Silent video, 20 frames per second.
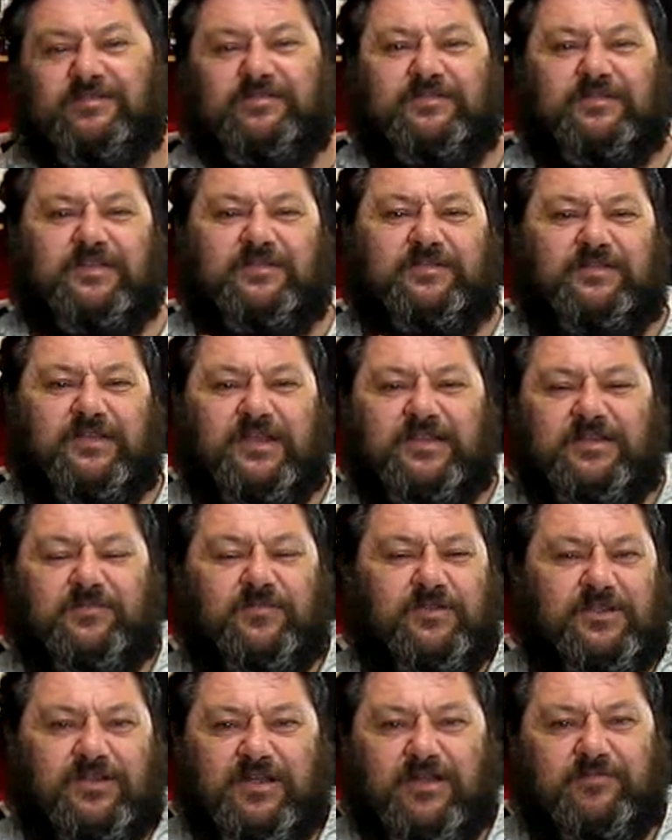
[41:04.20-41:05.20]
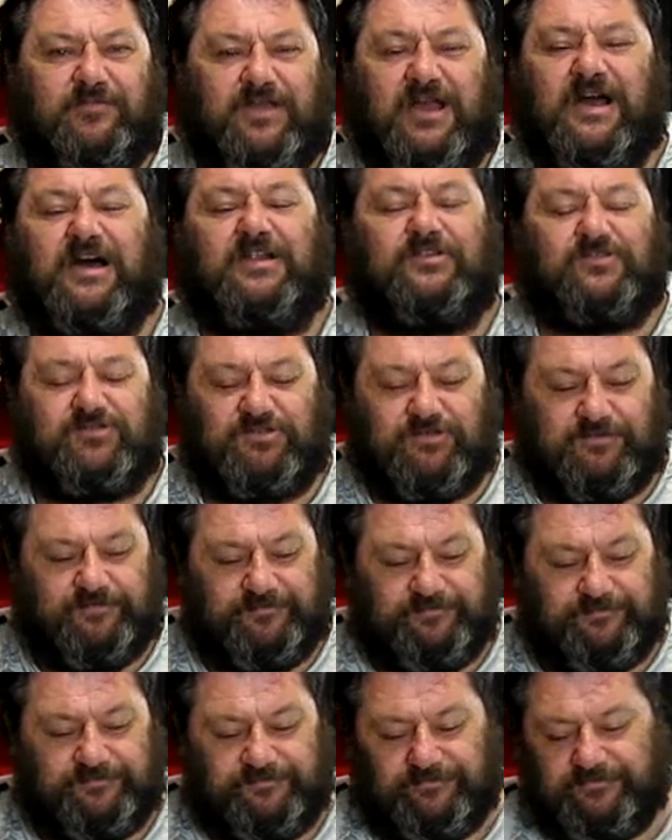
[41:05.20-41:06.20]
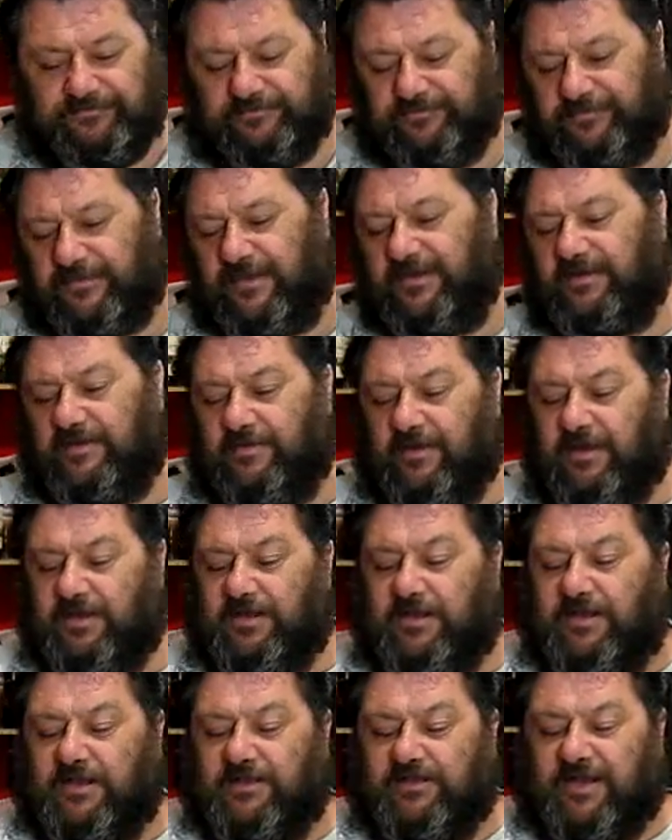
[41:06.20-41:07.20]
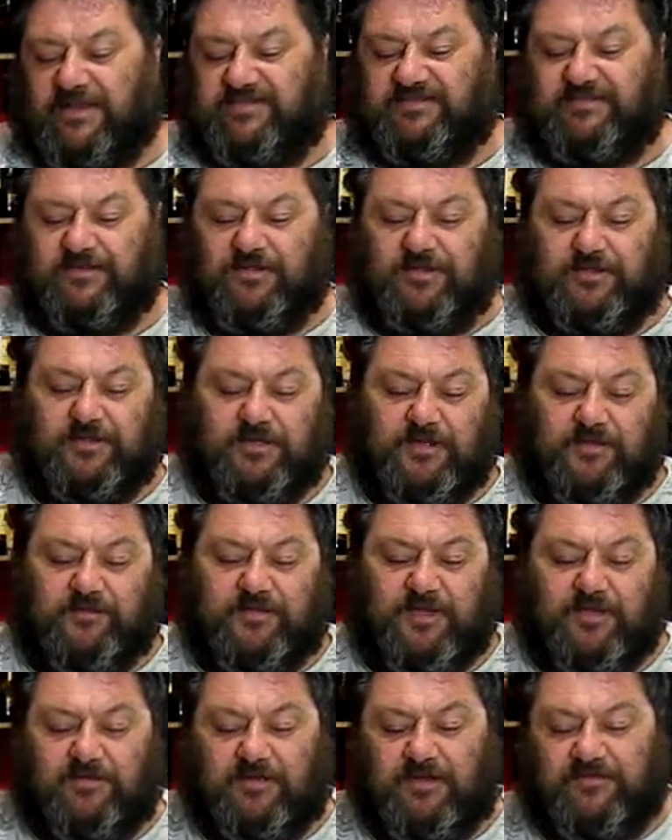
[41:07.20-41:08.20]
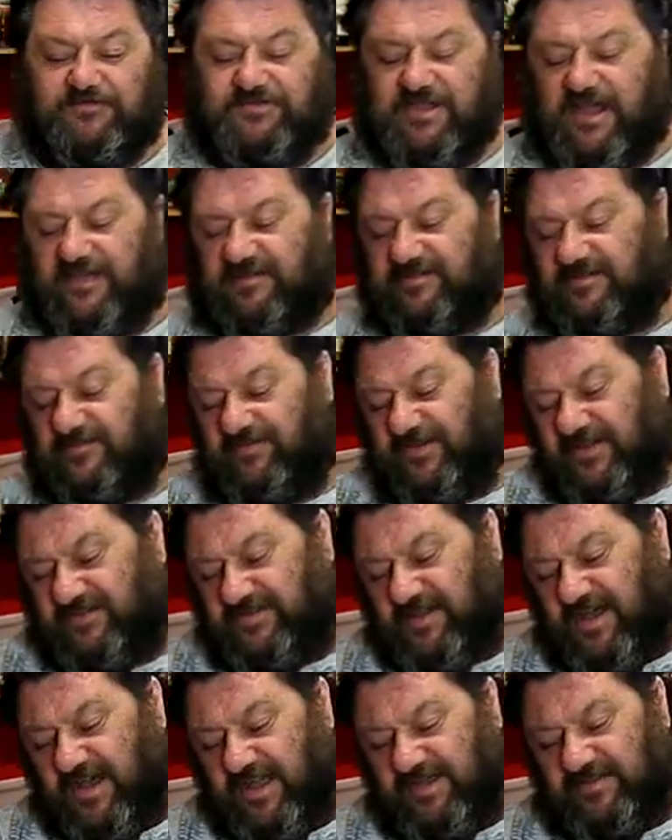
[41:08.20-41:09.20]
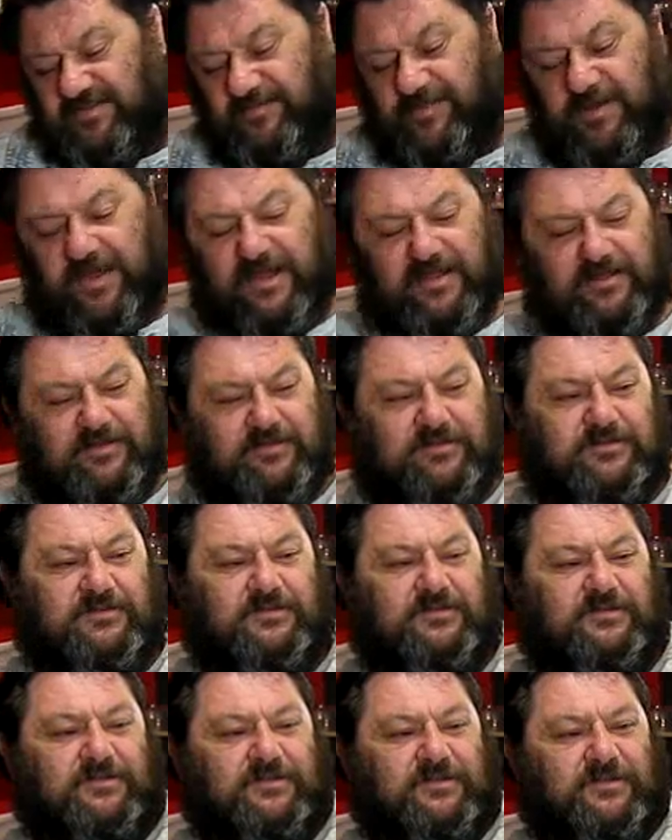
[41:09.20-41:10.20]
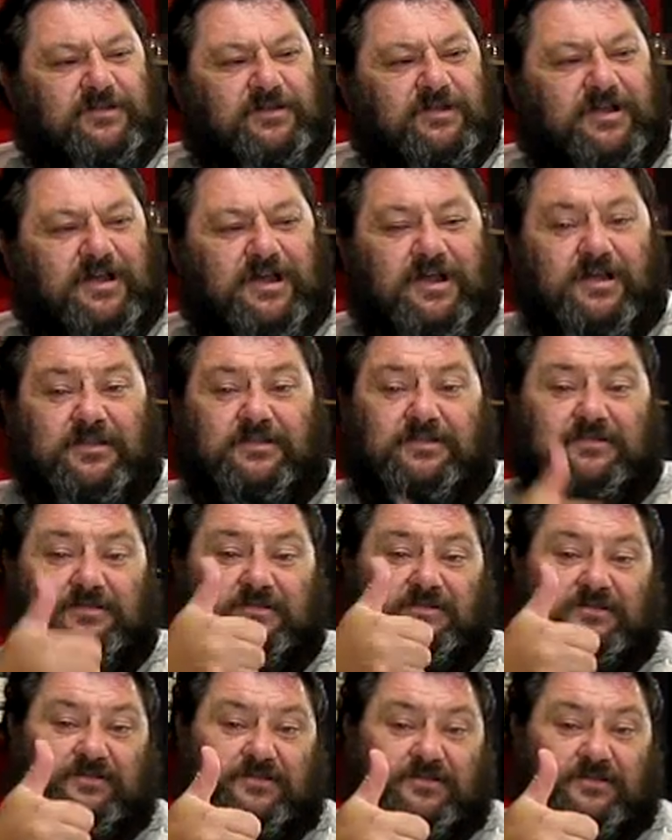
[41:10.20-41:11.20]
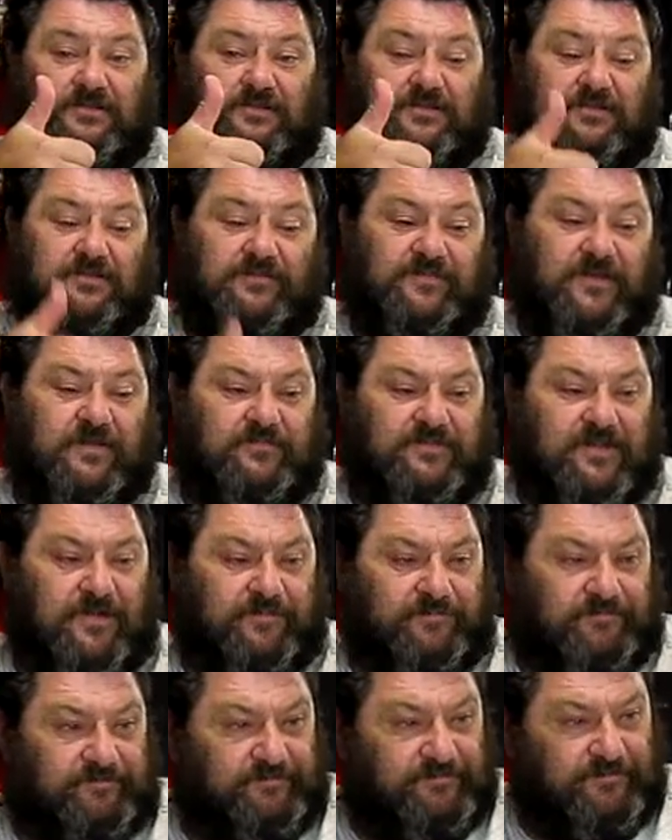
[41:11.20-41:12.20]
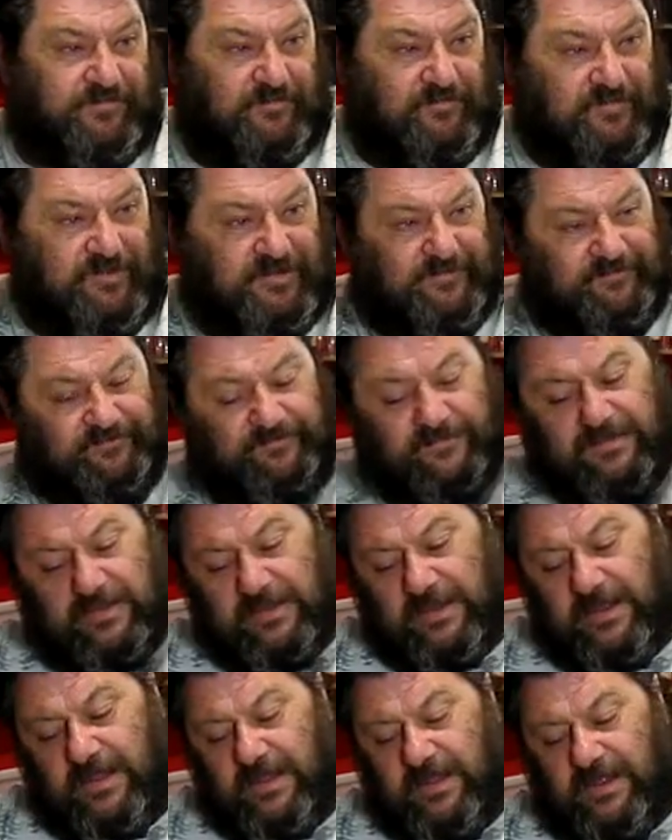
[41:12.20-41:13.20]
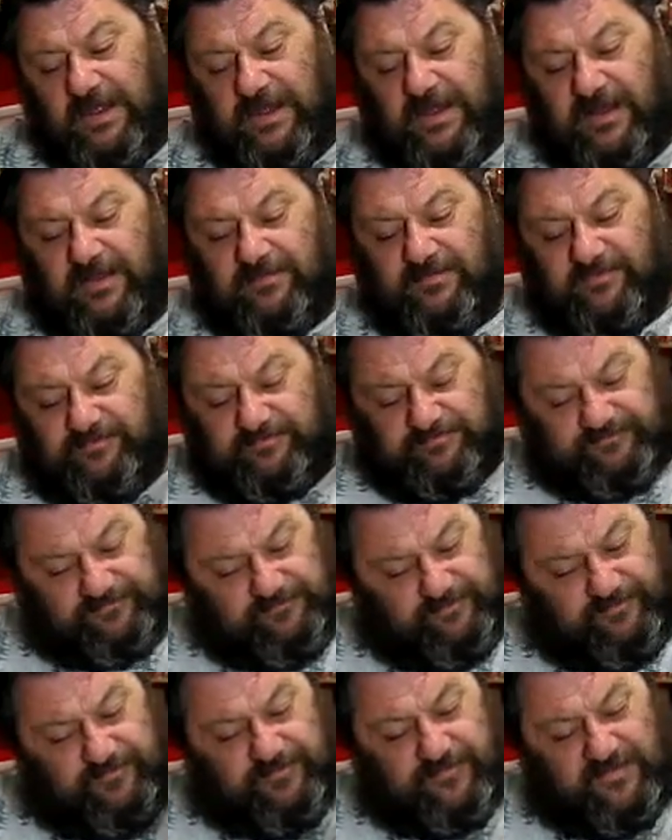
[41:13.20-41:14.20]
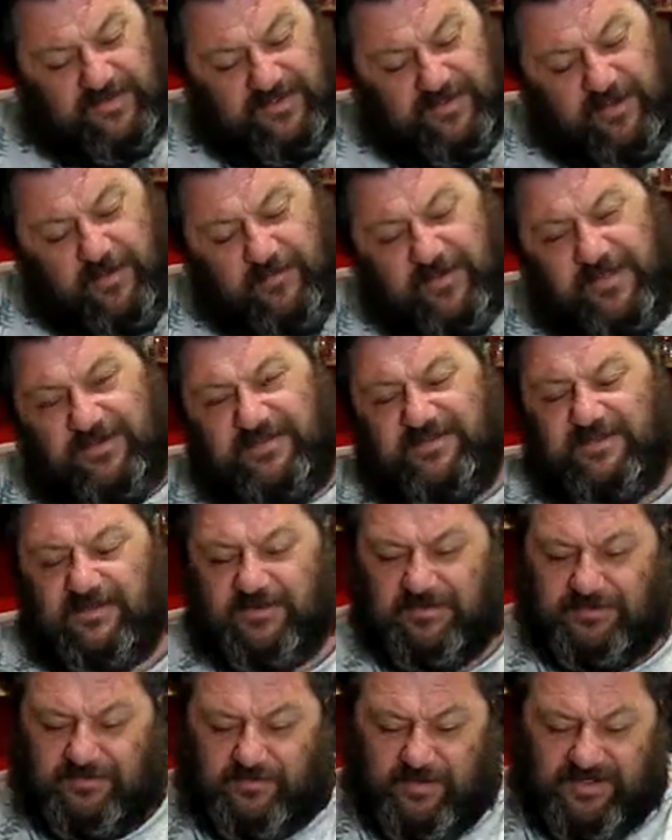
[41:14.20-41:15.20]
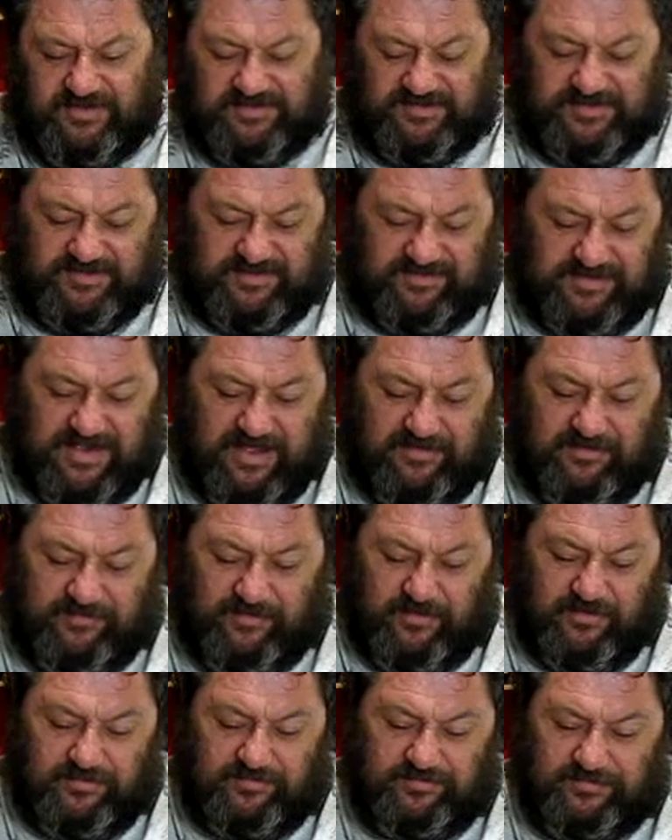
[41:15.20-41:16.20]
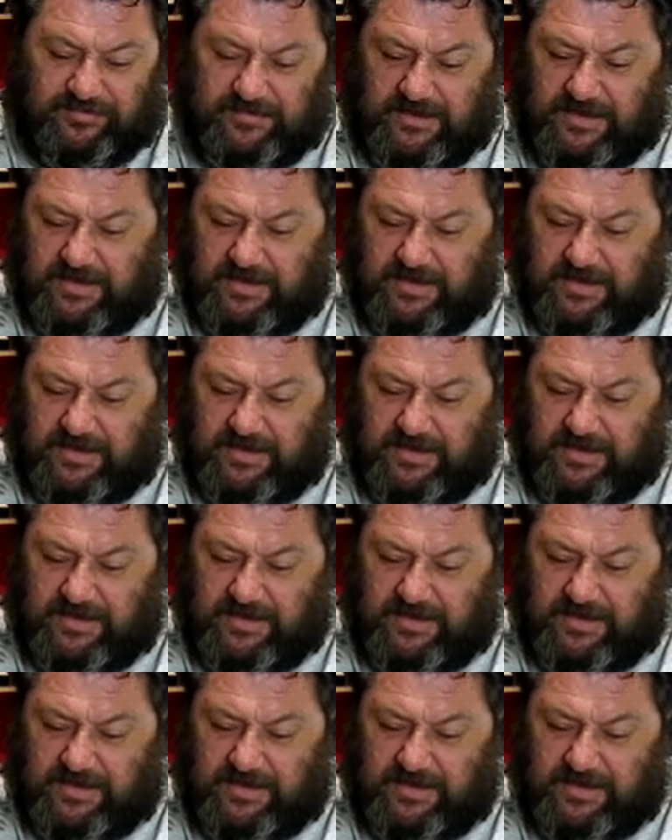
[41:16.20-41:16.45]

that anybody home can't do. anyway, that's the Mangrove Jack Cerveza Hazy Pale. Uh, thumbs up from me. Uh, comments, questions down the bottom,